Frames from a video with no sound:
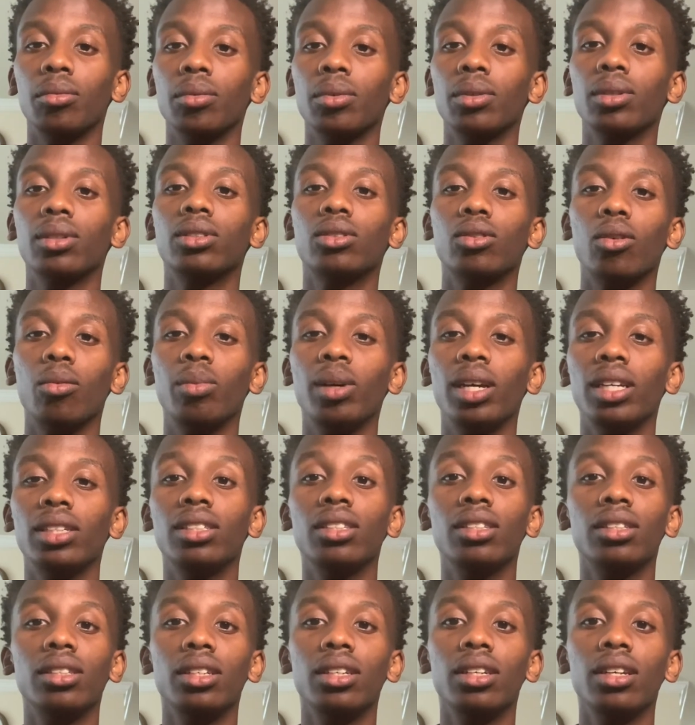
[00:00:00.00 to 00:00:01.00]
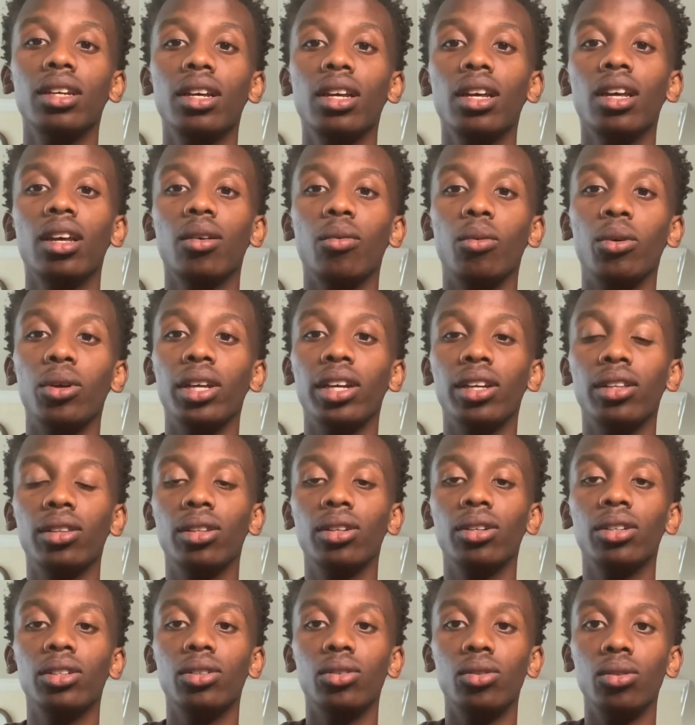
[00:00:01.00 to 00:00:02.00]
So basically, with
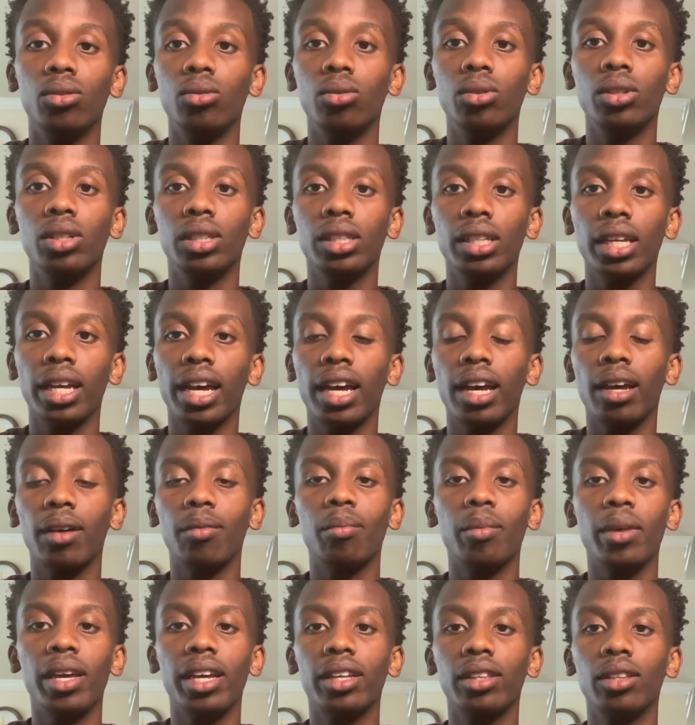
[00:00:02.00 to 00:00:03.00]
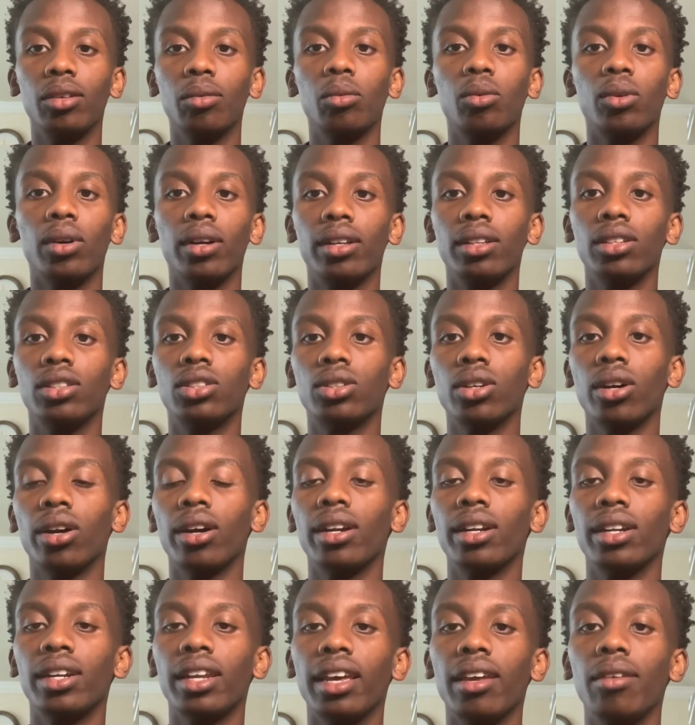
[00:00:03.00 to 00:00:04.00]
Hitler doing that, making them wear the Star
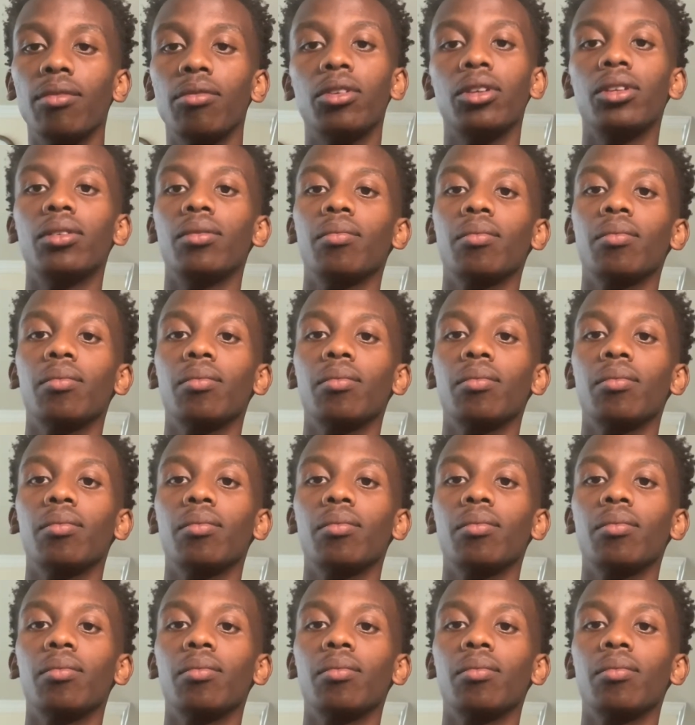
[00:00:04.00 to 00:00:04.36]
of David,